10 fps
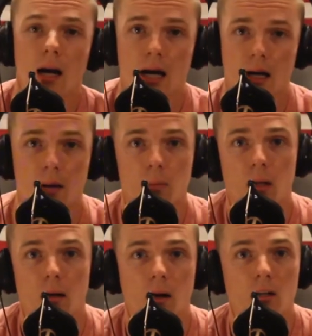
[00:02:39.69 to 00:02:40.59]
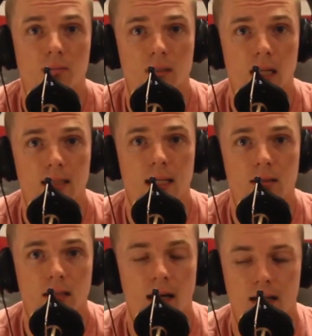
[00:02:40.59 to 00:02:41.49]
I unplug our Christmas lights
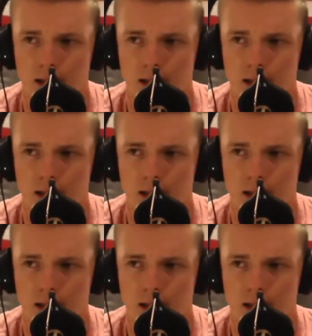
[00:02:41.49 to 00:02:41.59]
outside.